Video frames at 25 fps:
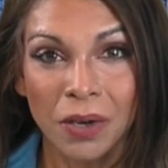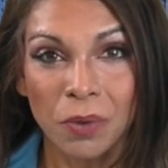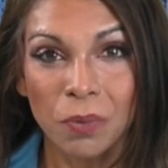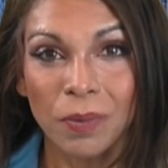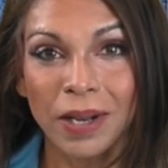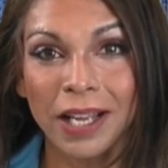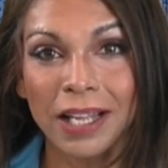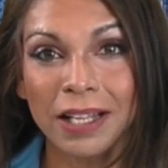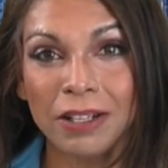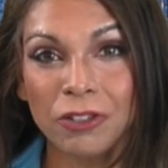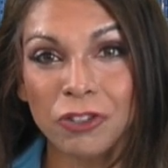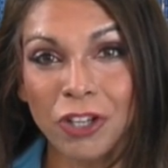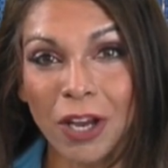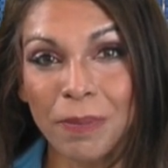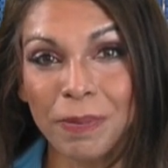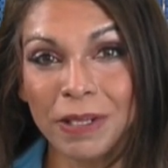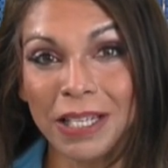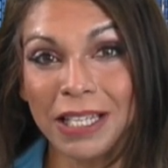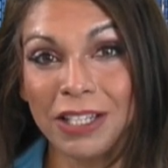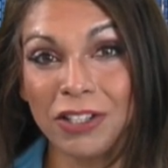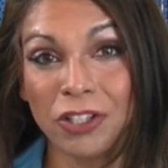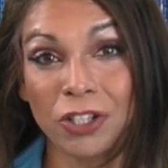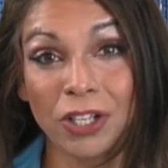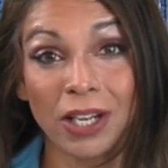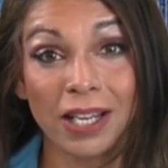Well,
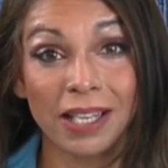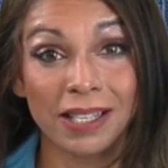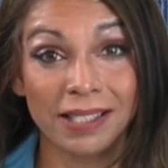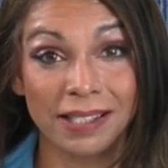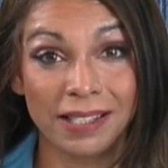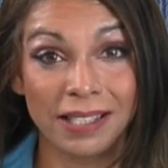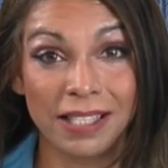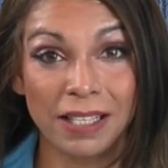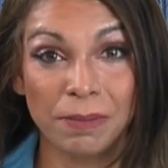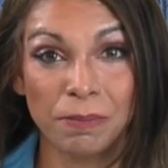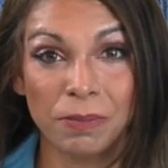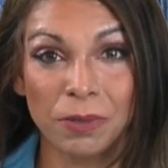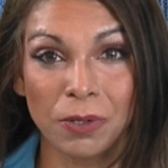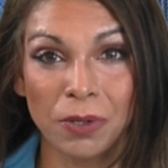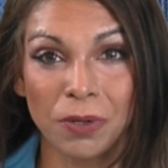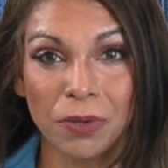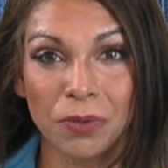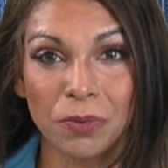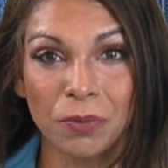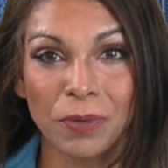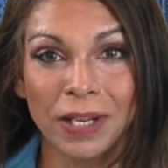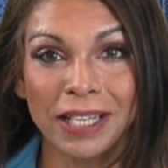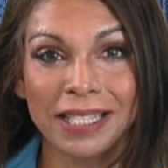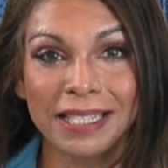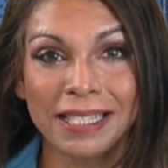Japanese shares dipped
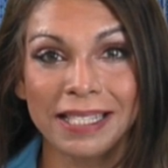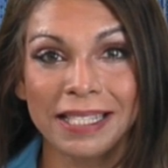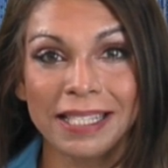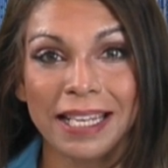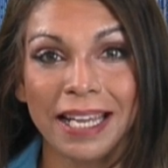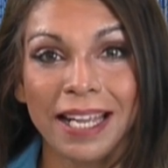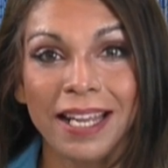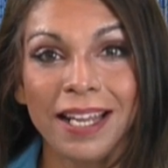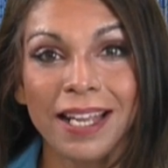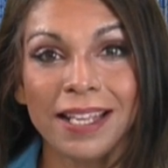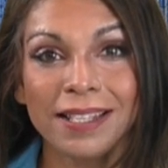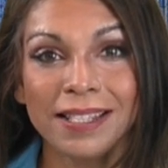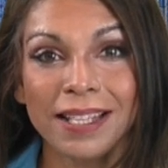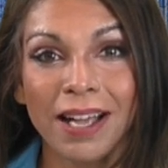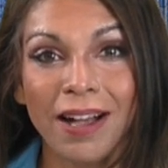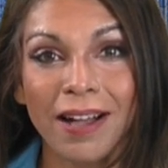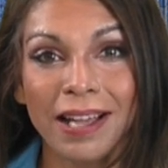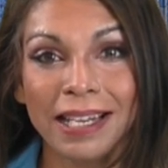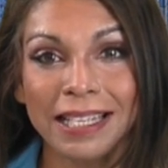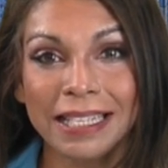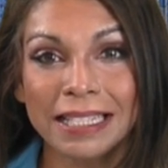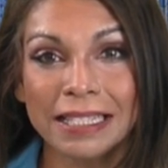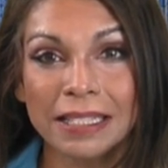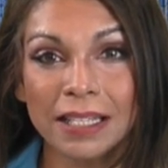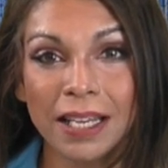on Wednesday as the
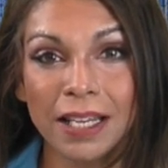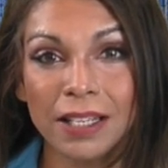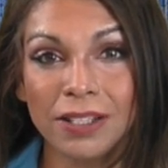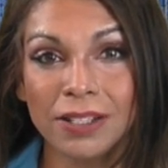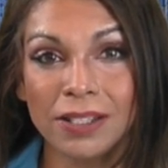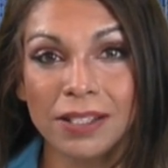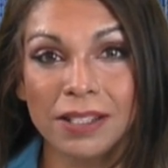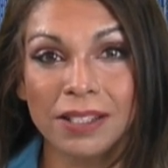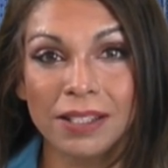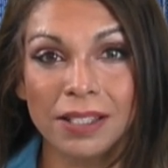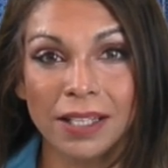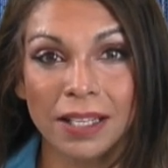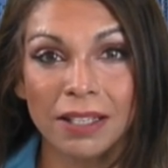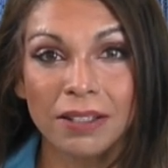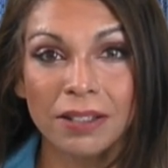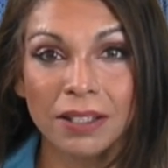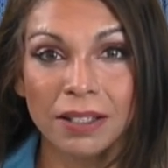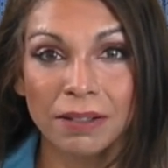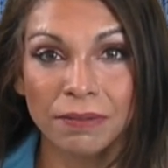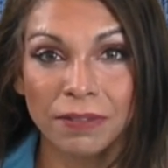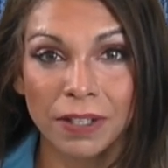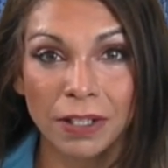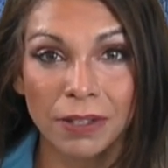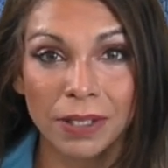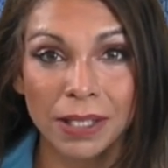highly contagious
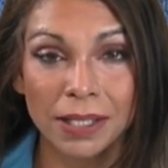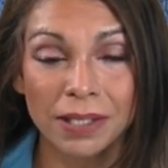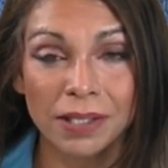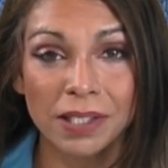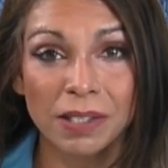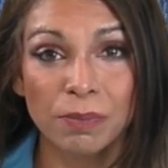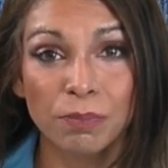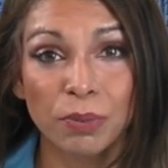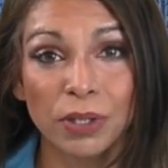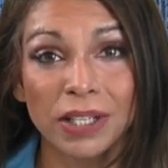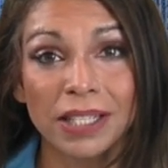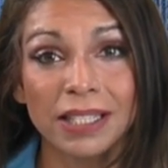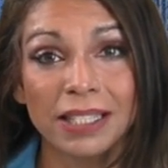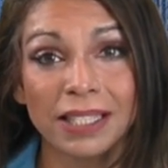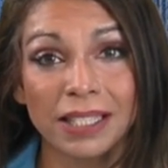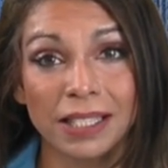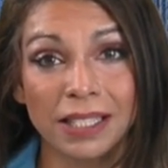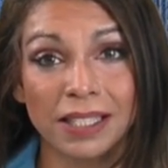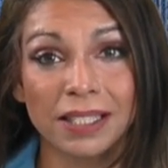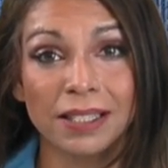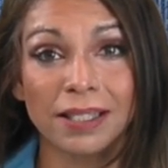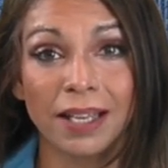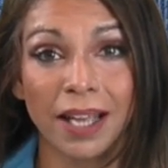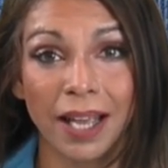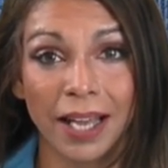Delta variant spread
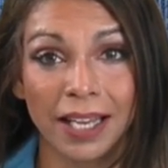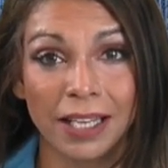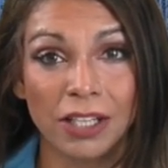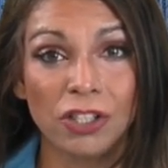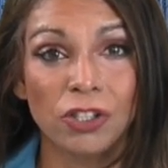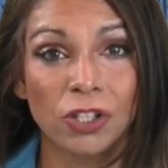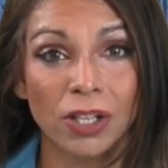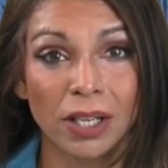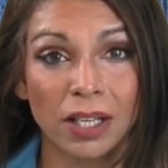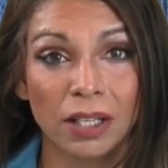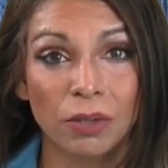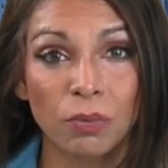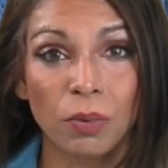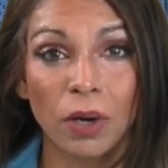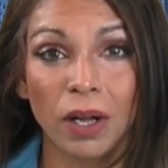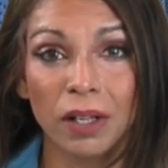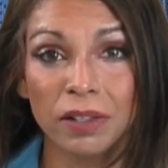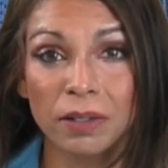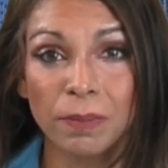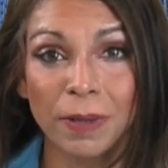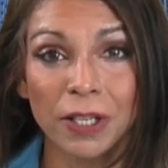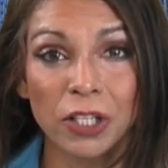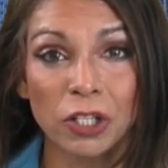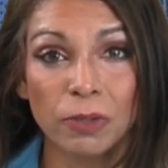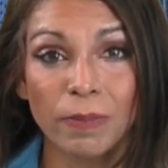in Asia, while
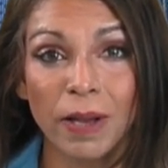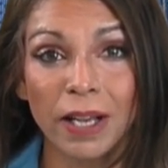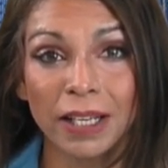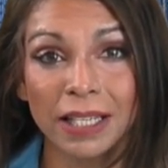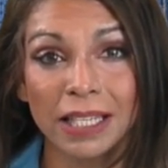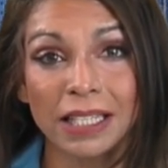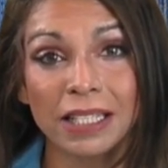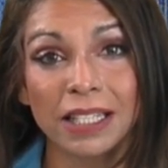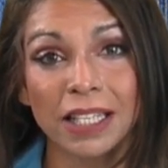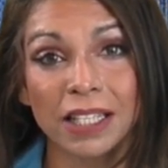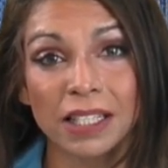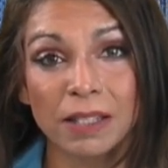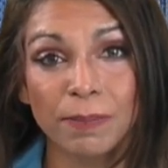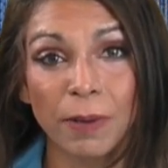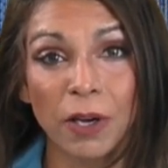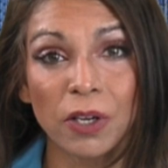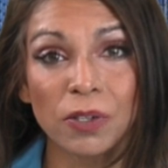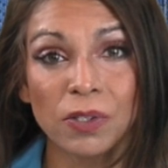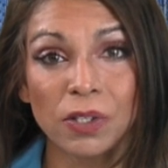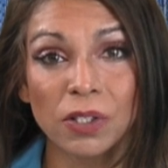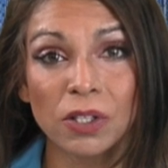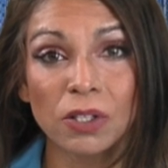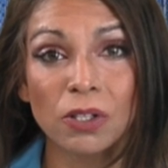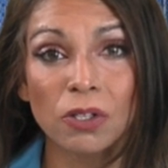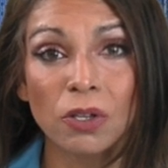the benchmark index
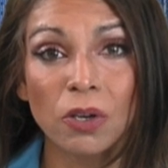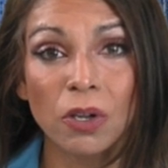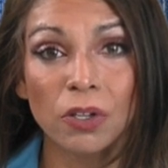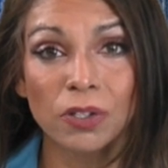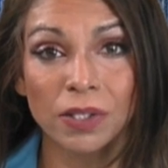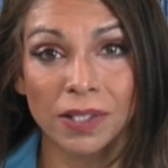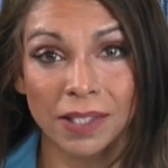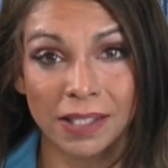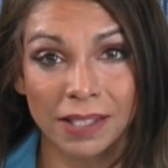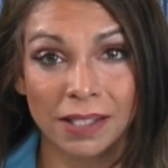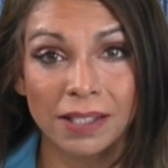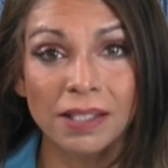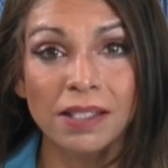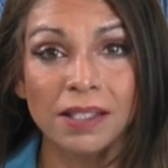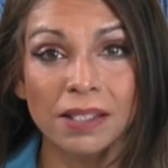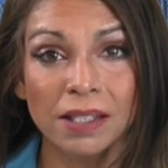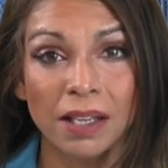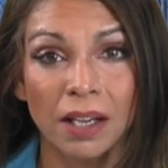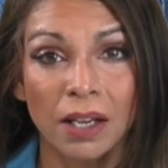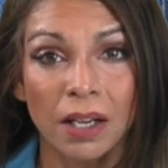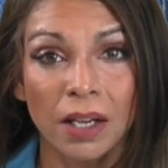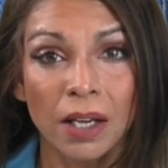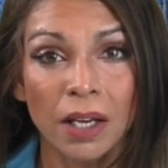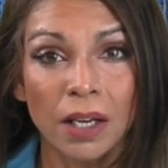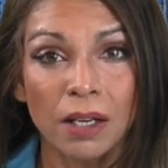posted losses
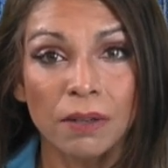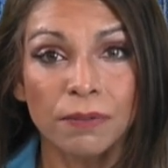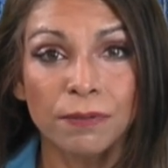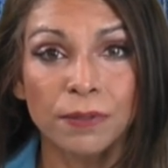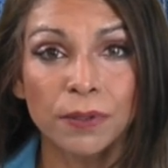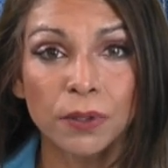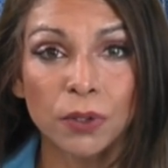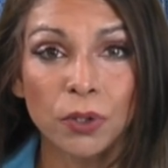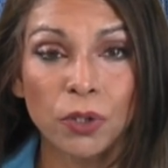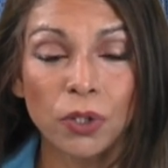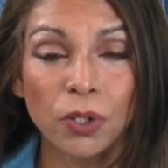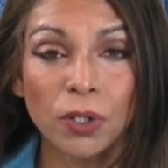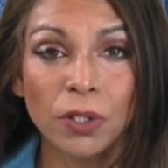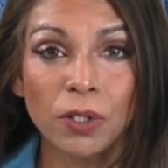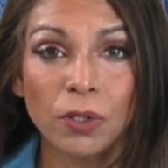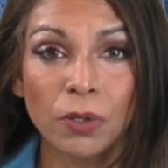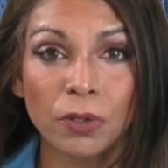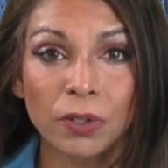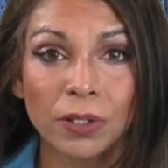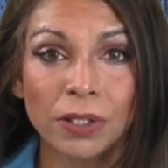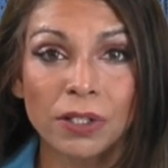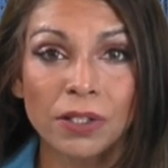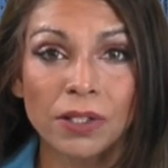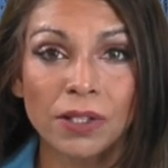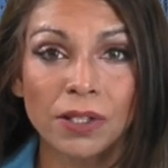for June
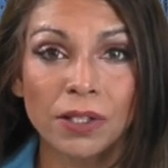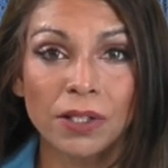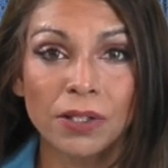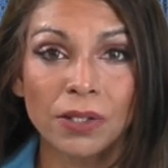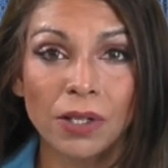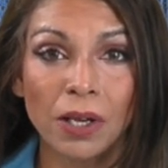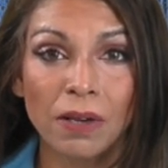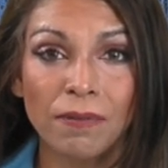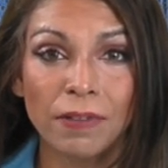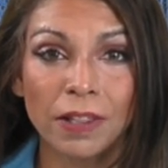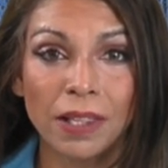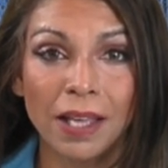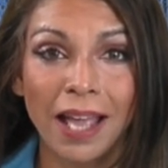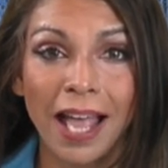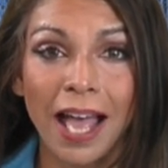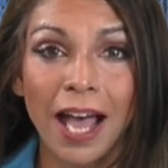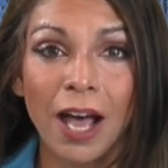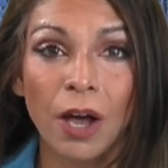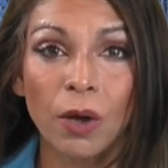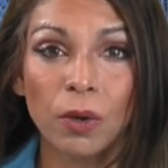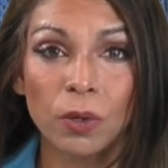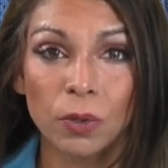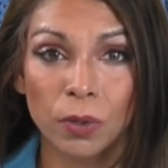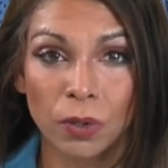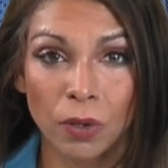on concerns over the
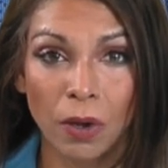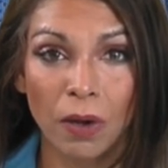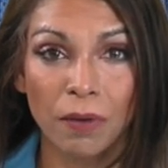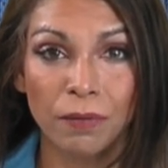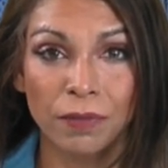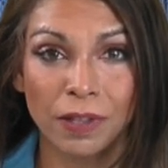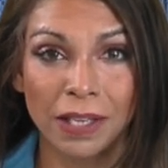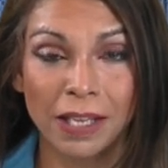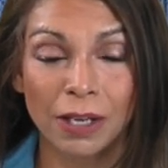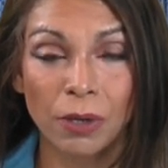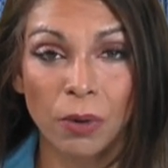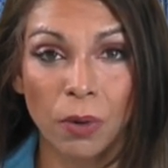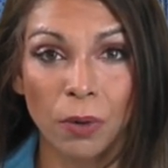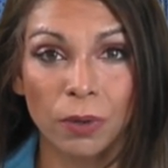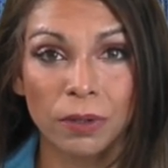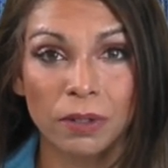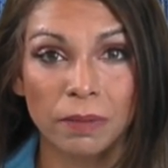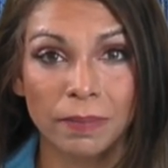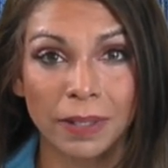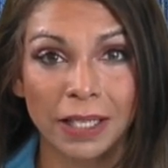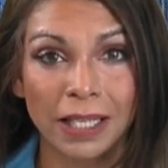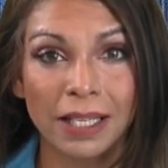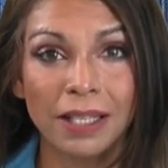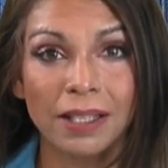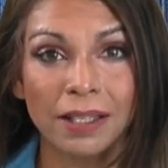outlook of the
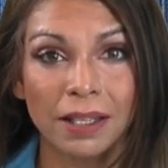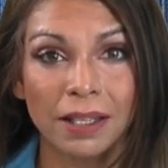economy.